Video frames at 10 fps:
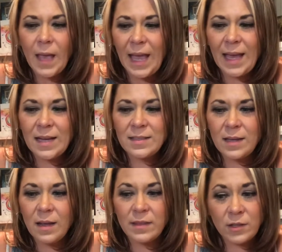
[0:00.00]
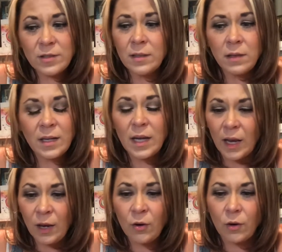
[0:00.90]
And there's a lot of
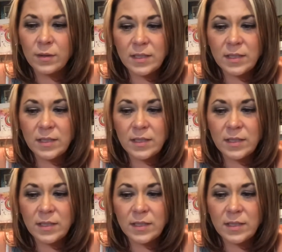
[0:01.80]
anger.